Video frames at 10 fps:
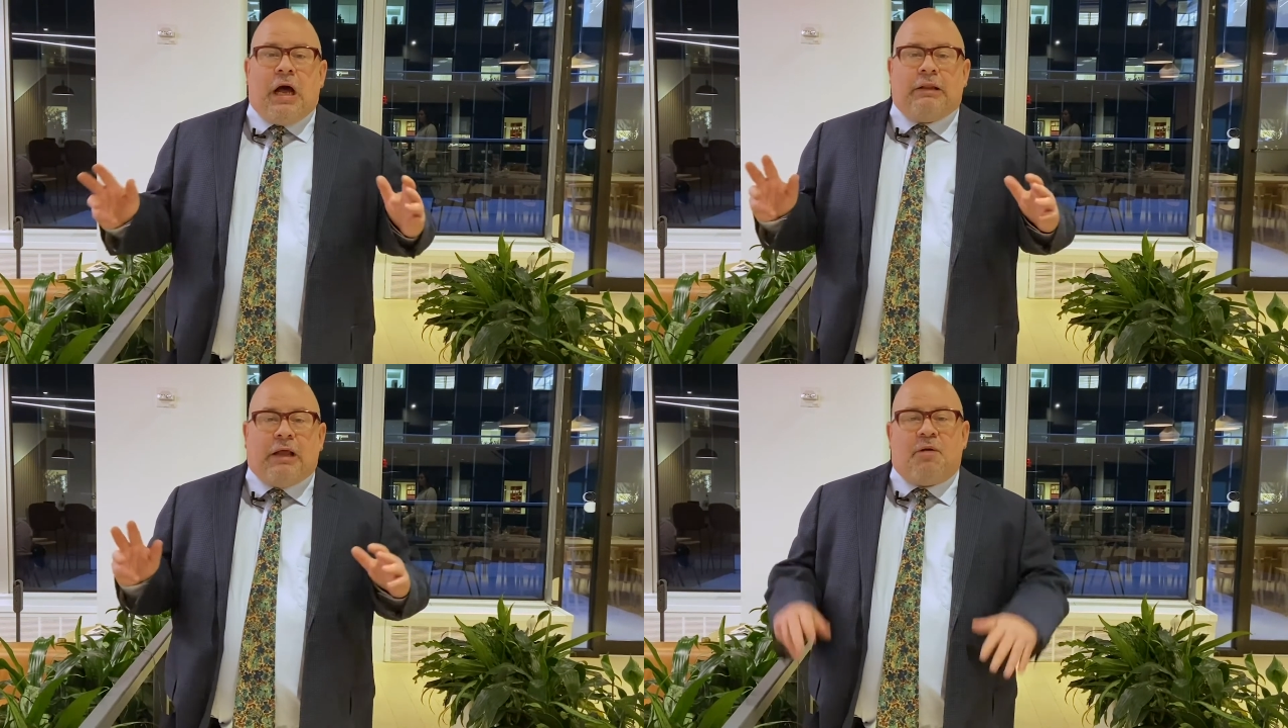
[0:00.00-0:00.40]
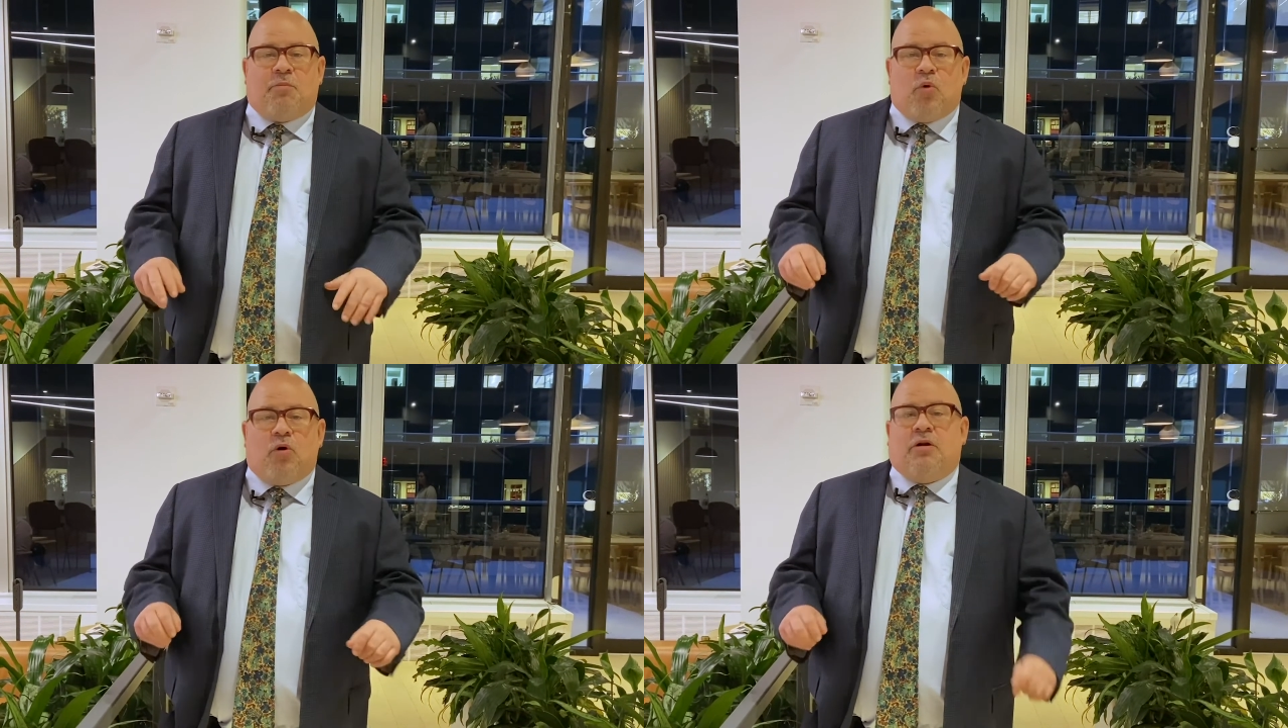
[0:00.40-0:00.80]
a
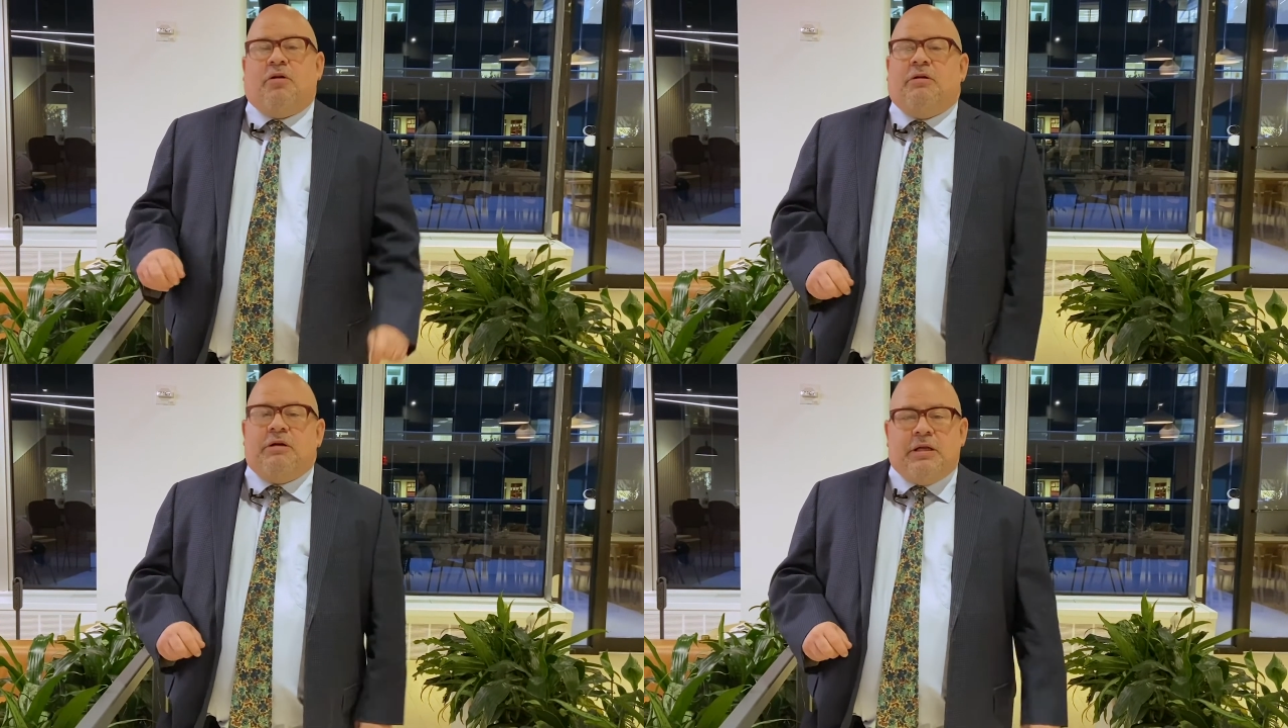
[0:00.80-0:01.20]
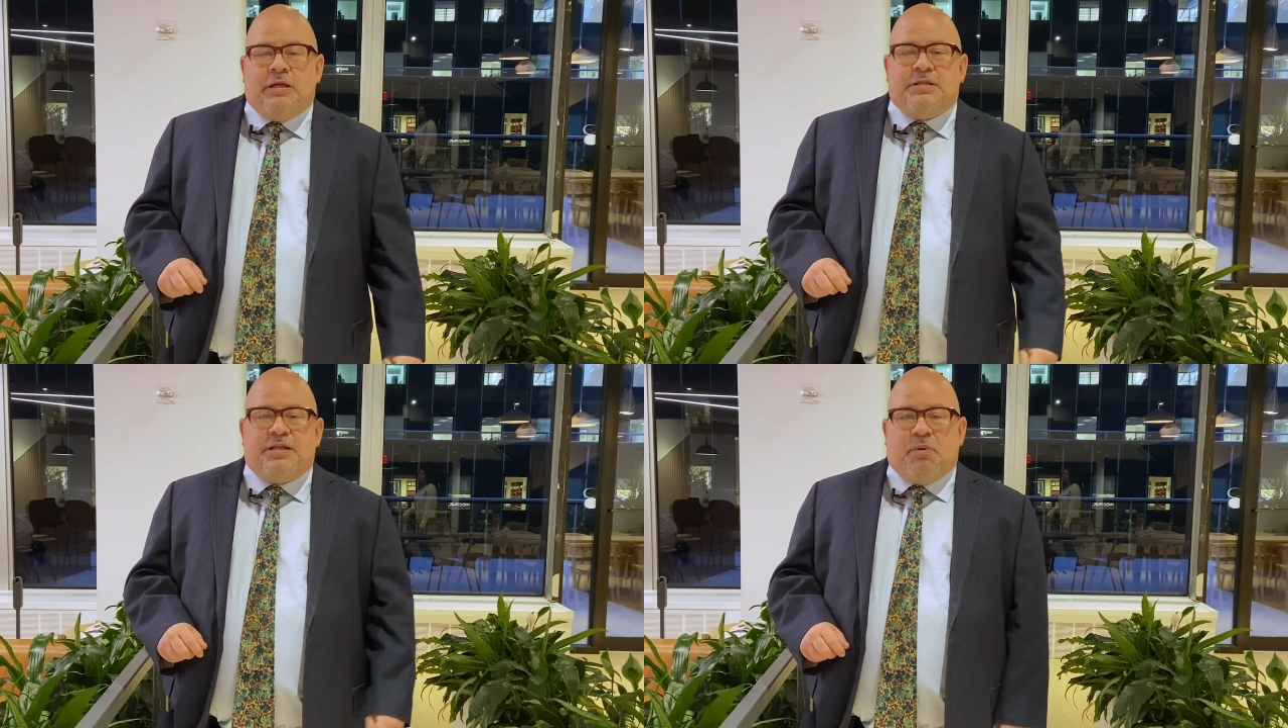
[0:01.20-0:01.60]
lot more
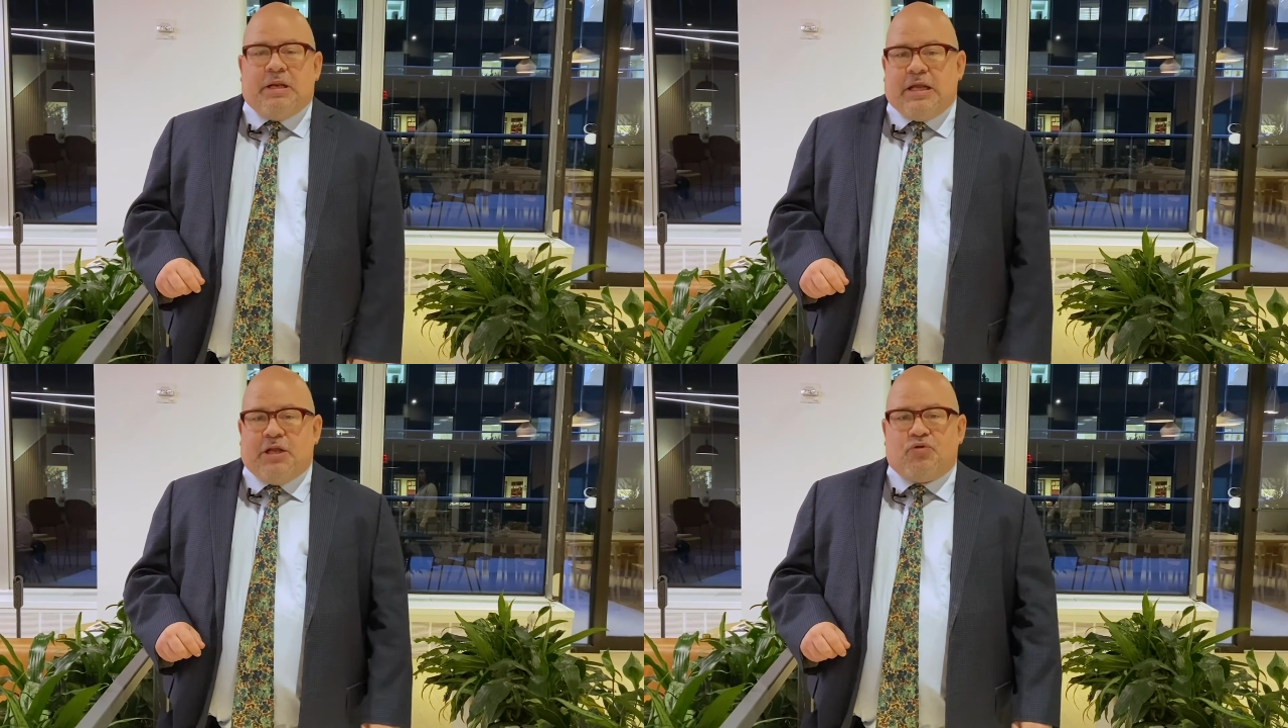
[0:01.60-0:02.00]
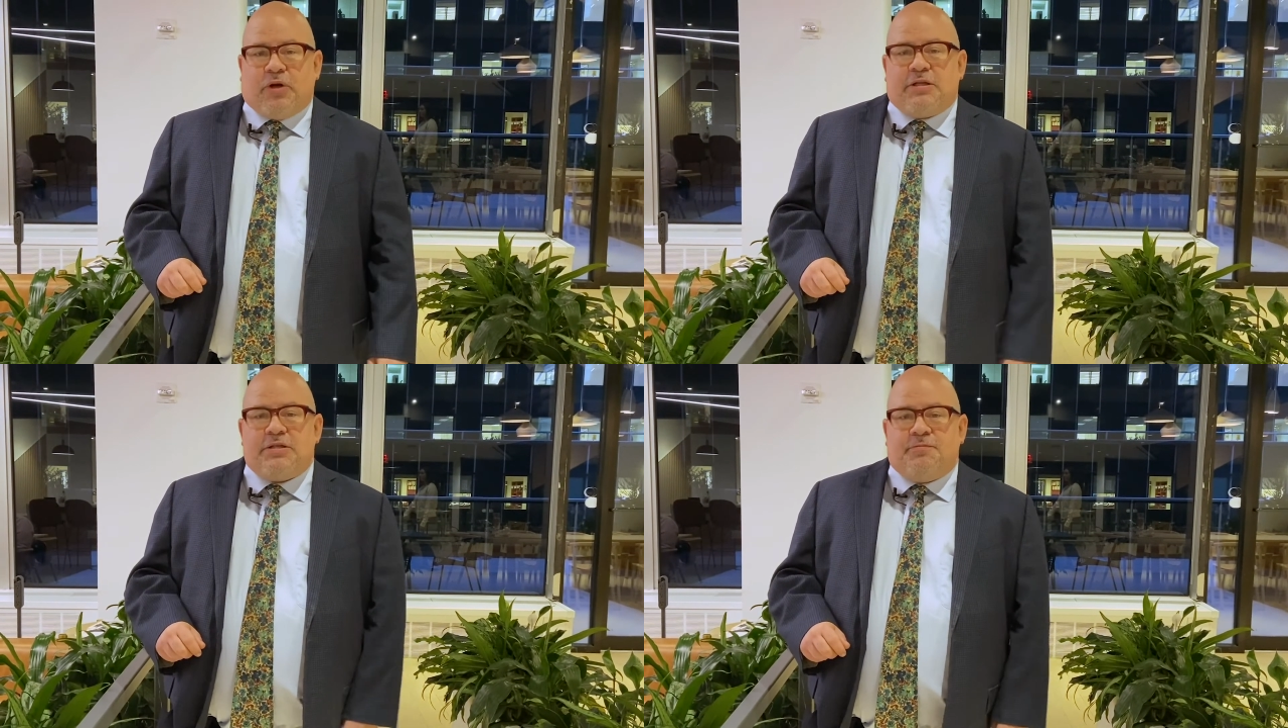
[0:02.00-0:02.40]
CBD and
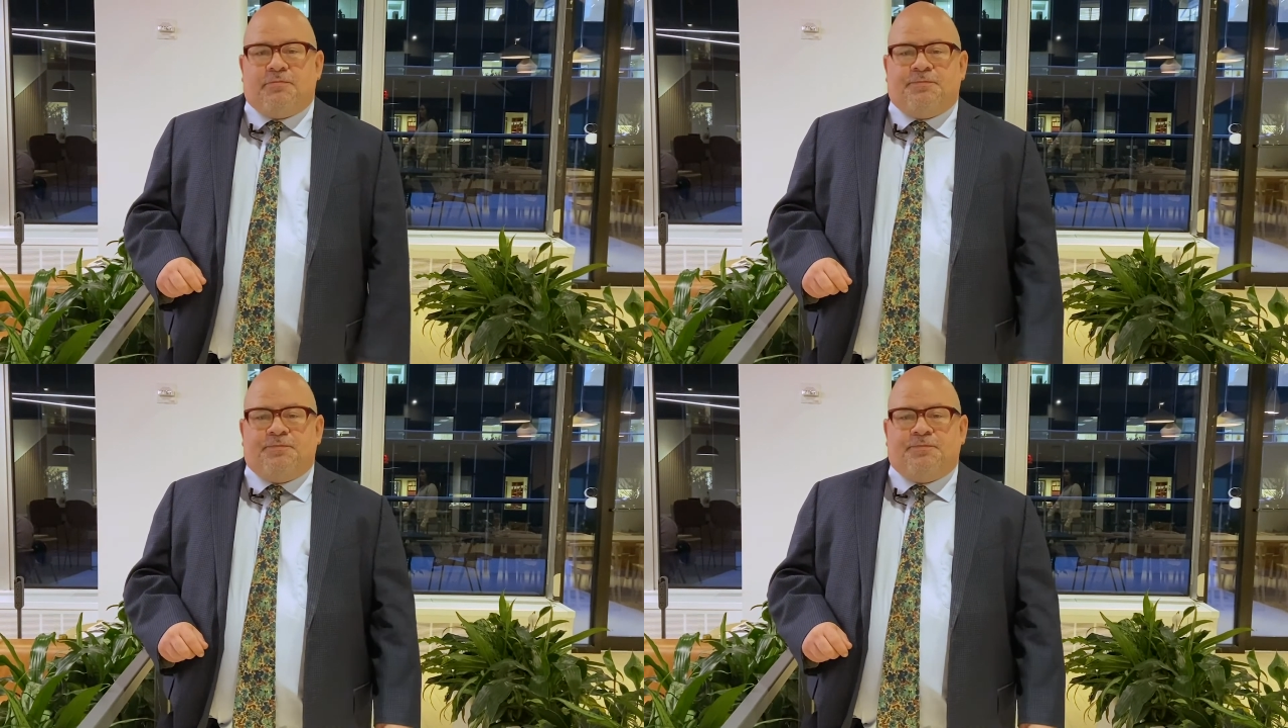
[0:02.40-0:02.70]
drinks.